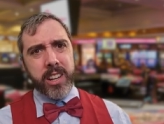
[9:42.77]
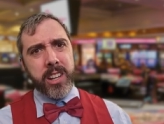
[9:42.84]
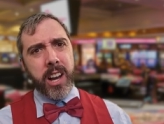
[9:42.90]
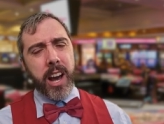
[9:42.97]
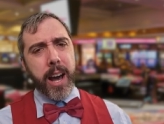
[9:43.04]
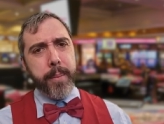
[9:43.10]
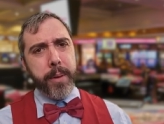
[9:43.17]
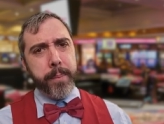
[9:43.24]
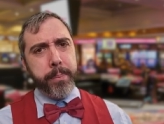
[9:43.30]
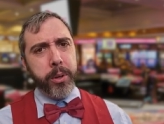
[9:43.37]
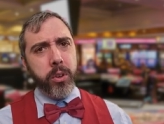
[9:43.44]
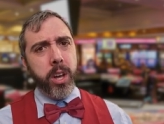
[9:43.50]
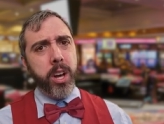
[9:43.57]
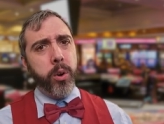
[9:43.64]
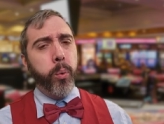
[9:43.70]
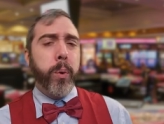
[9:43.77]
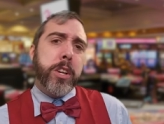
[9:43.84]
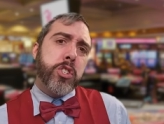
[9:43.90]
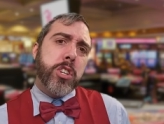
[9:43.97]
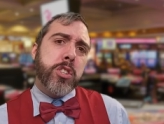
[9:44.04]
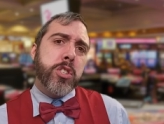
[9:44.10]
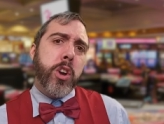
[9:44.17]
Comment below.
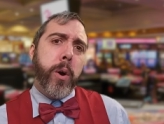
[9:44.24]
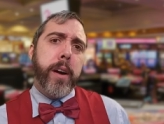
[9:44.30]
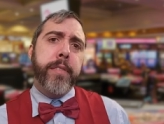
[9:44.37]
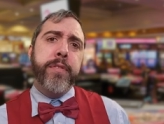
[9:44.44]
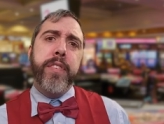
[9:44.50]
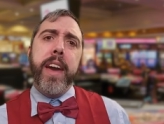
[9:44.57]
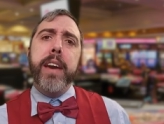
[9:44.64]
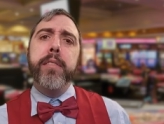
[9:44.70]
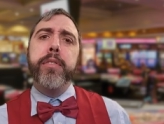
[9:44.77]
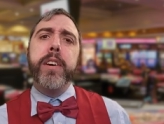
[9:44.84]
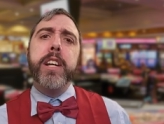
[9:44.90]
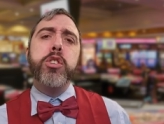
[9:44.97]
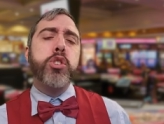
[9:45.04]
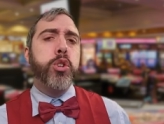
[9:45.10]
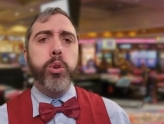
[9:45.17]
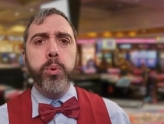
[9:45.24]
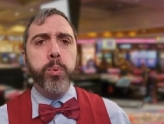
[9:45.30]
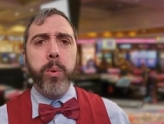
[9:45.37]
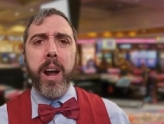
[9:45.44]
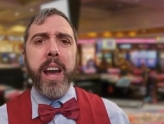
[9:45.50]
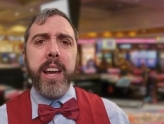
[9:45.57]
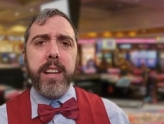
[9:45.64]
Which is your favorite to
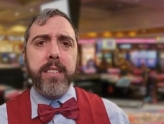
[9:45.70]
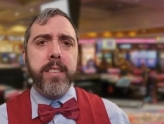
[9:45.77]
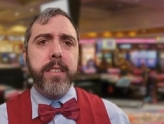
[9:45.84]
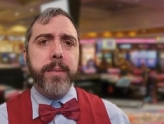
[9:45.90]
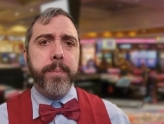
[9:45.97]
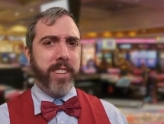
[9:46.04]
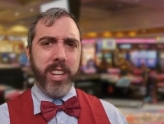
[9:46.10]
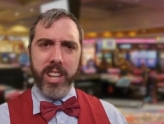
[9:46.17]
write?